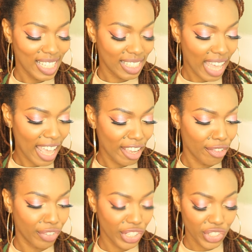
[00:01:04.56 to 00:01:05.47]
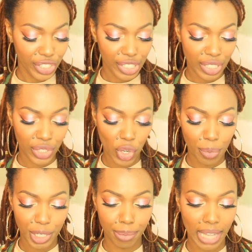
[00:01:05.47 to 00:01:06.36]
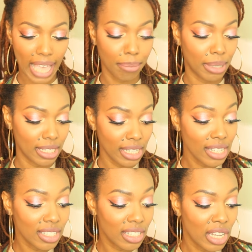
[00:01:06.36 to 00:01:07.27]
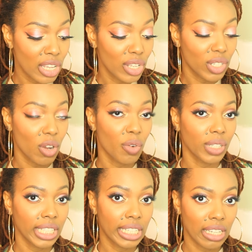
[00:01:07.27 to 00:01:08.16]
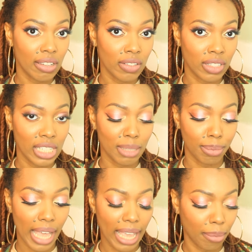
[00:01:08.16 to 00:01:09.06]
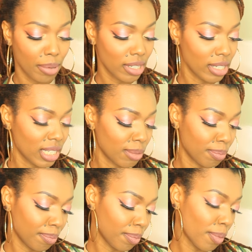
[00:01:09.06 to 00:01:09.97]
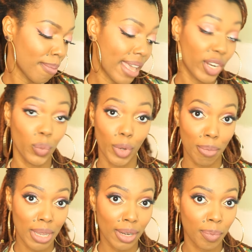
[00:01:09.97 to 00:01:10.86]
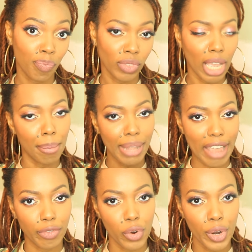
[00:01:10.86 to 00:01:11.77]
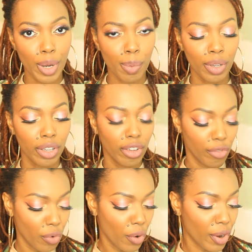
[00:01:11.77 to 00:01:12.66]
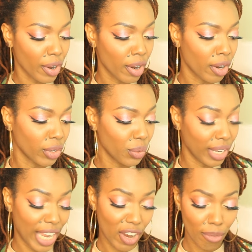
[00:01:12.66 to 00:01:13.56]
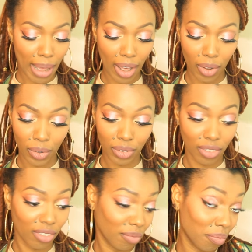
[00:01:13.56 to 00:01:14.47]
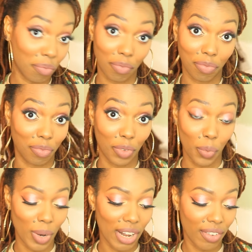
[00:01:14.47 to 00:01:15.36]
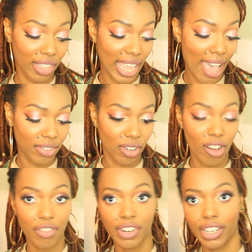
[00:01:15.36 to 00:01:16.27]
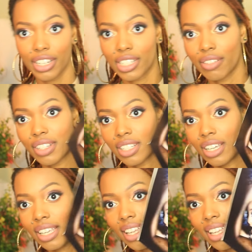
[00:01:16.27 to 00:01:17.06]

is that it features so much black business. So it really gives these black business men and women a platform for you to hear about whatever they have to offer. Here's Nerissa